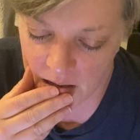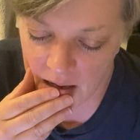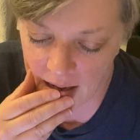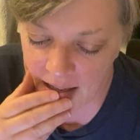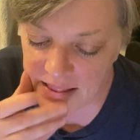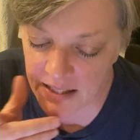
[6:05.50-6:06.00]

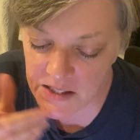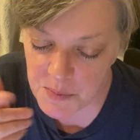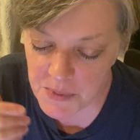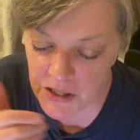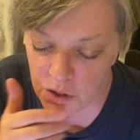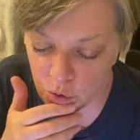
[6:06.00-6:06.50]
I think it's
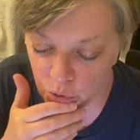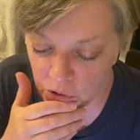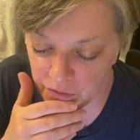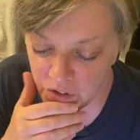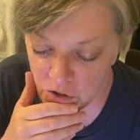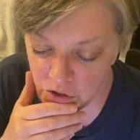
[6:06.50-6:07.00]
been a goal
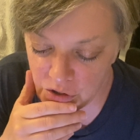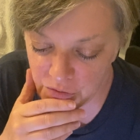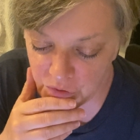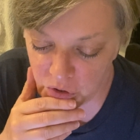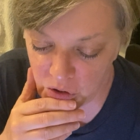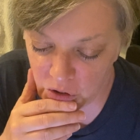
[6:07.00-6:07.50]
of yours
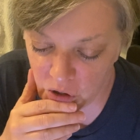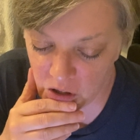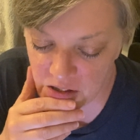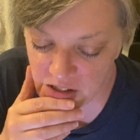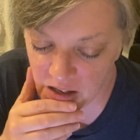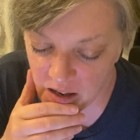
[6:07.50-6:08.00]
for a
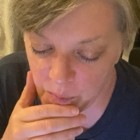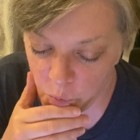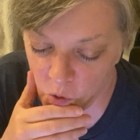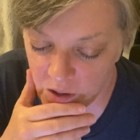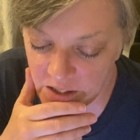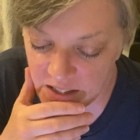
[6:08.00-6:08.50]
long time,
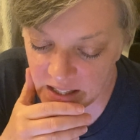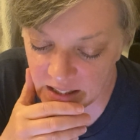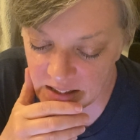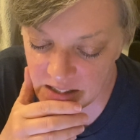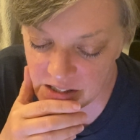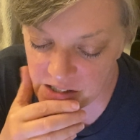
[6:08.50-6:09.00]
wanting to
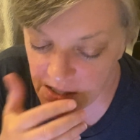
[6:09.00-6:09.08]
get this